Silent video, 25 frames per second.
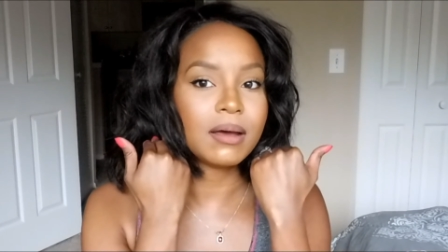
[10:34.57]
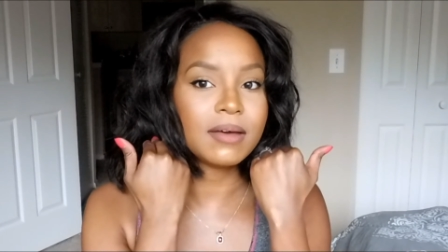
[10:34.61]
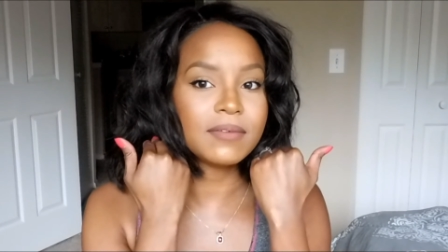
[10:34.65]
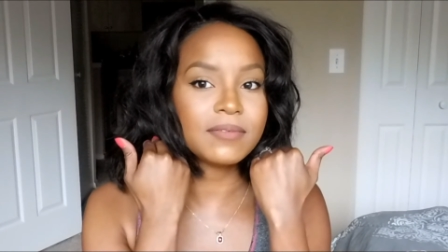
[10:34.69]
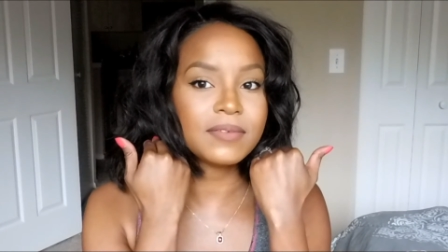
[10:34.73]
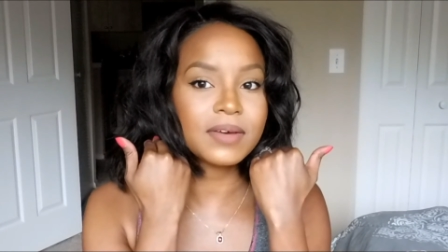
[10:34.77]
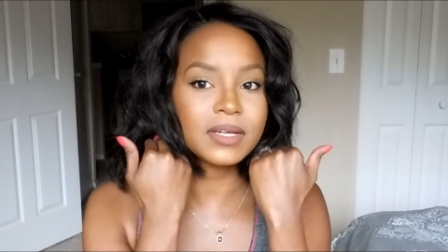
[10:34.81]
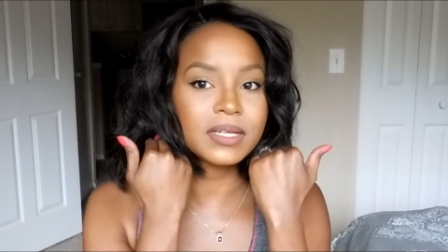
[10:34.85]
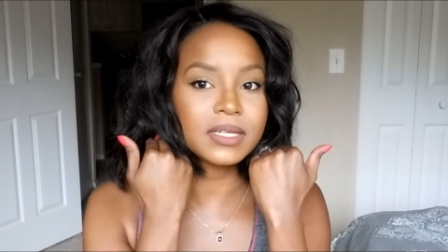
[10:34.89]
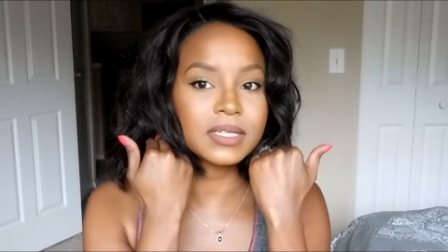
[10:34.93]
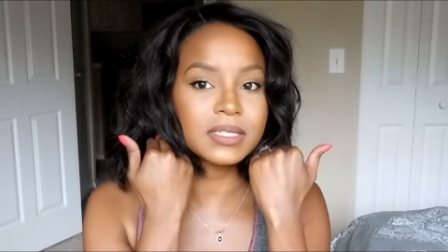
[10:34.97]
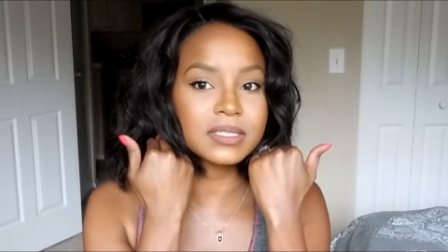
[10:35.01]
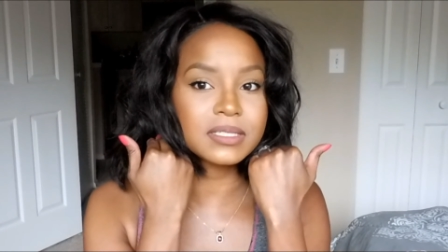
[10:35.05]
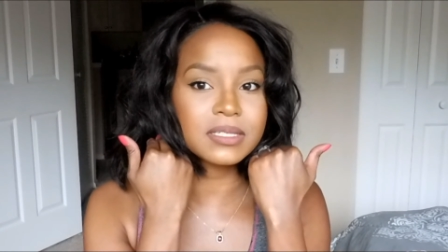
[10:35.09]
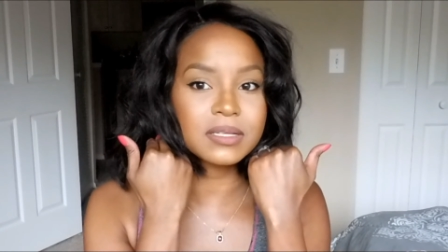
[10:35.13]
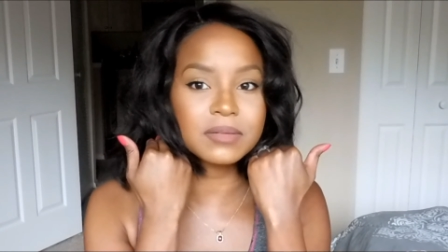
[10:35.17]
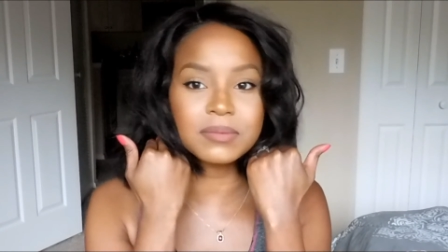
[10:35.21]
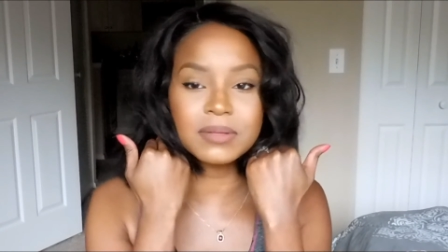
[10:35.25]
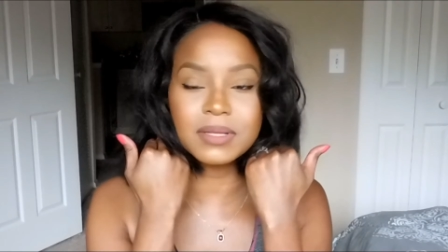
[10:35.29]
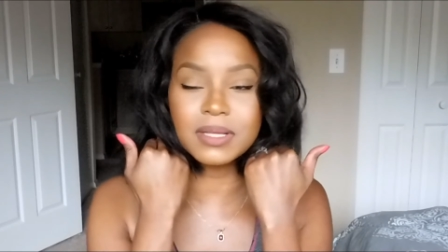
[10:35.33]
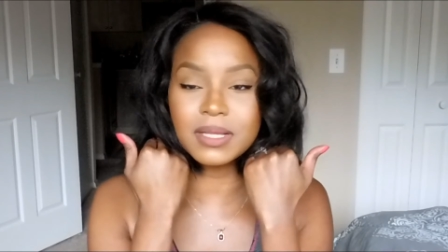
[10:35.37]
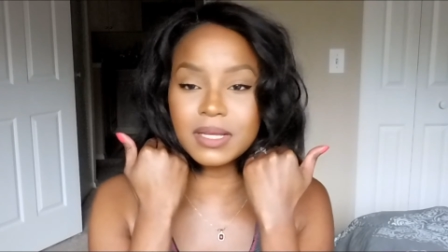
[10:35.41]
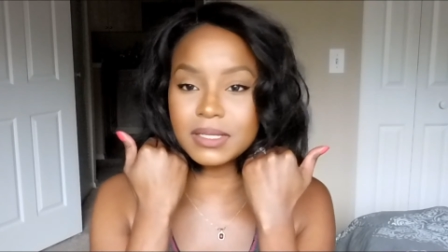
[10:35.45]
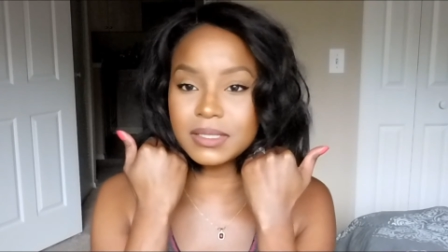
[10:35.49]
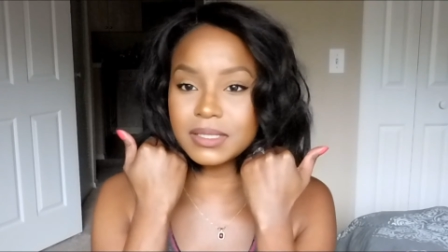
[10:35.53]
If I did
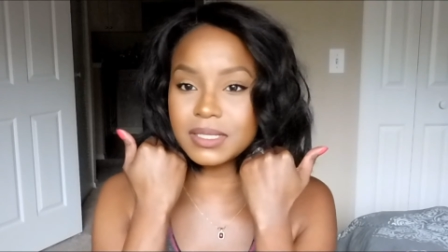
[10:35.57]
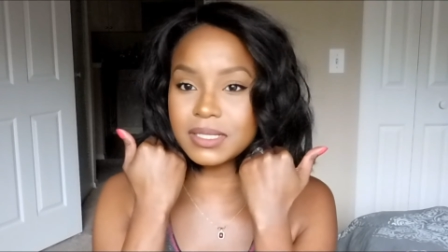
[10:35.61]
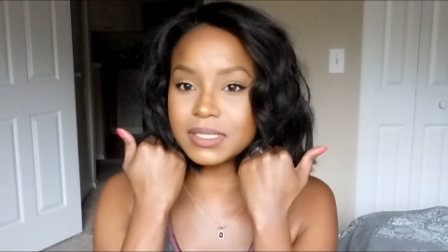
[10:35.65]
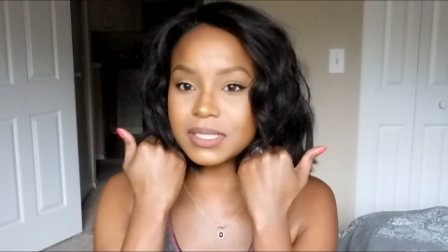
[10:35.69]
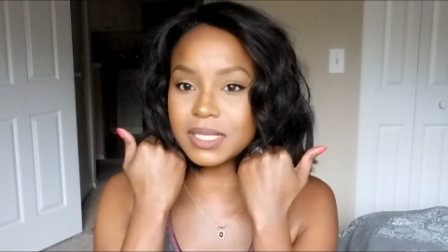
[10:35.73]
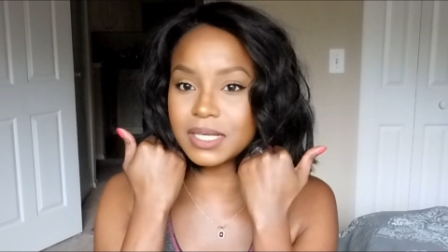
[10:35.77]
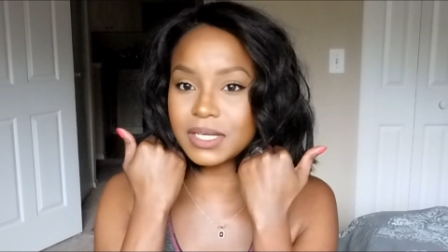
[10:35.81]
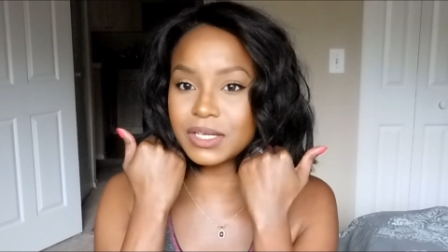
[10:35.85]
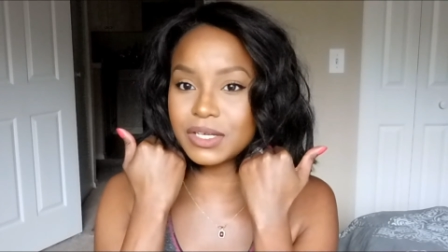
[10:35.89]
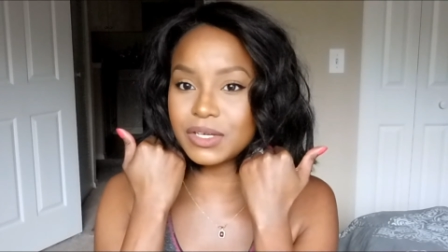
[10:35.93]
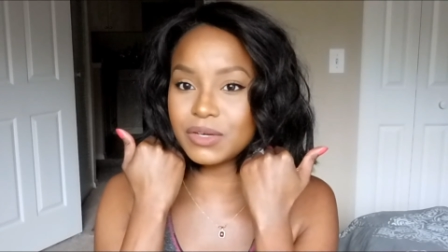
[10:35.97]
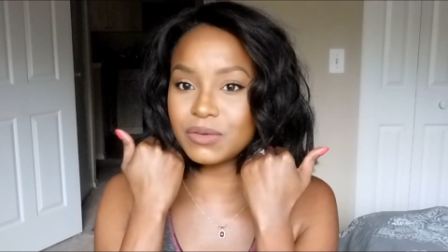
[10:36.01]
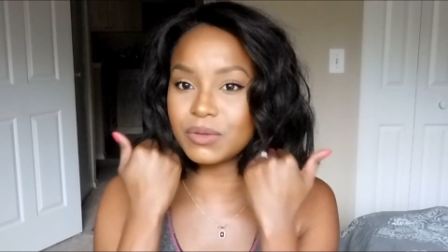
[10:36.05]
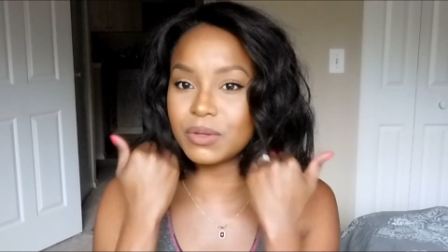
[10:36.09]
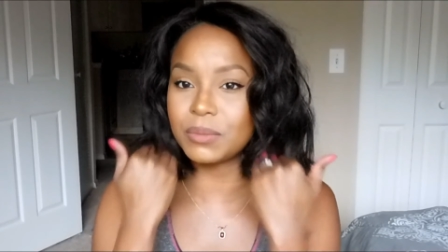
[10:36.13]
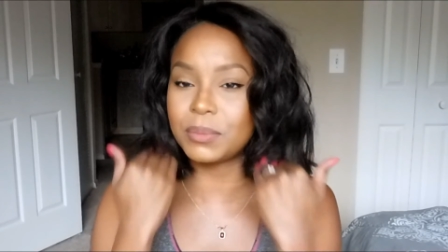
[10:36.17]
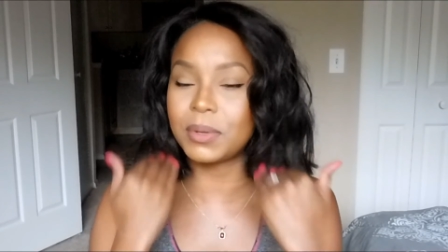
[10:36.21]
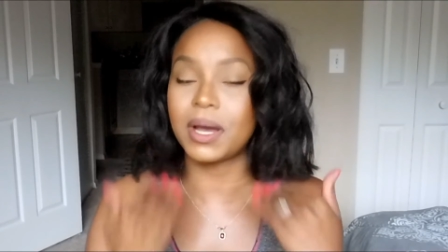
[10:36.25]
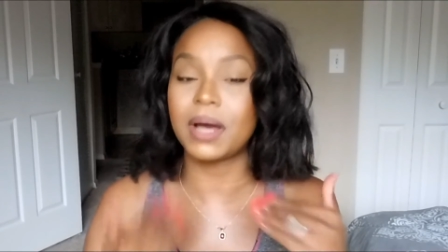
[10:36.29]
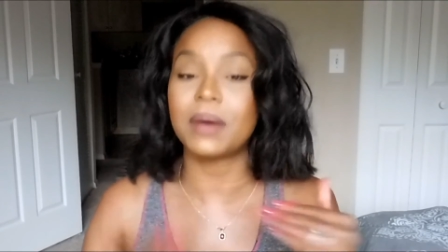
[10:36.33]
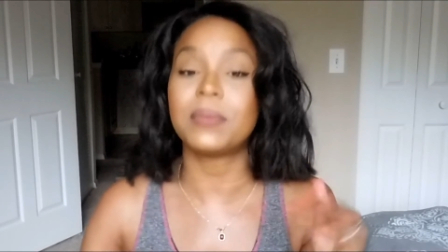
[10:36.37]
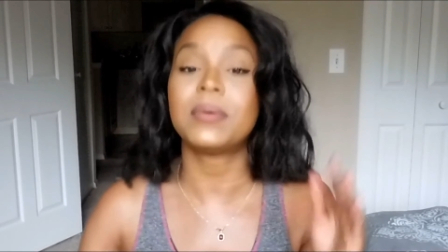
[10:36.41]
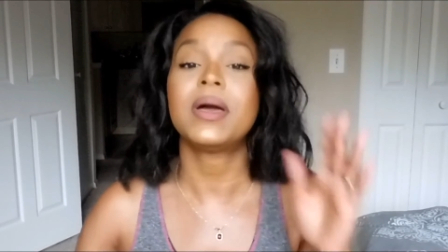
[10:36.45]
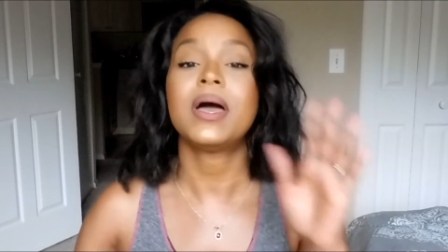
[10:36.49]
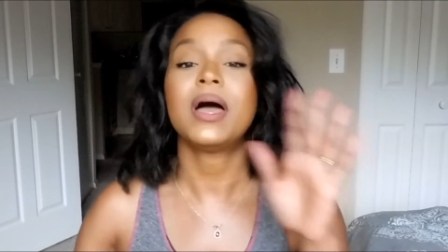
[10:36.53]
something like this, like a cute little
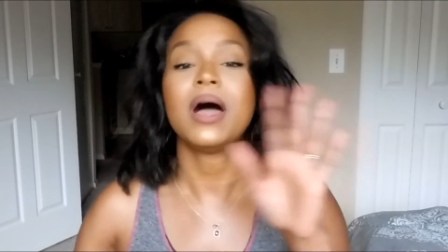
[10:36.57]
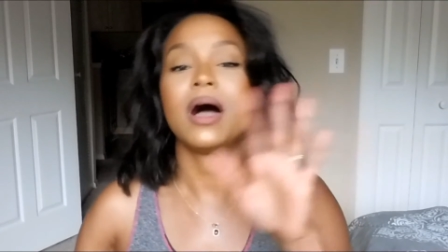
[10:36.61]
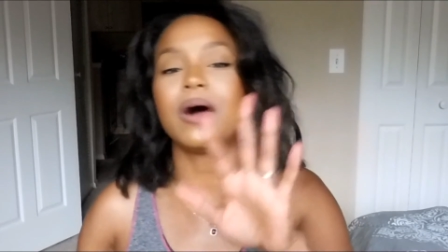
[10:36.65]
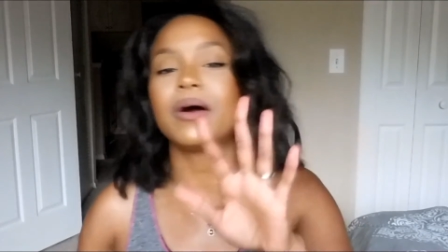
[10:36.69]
bob.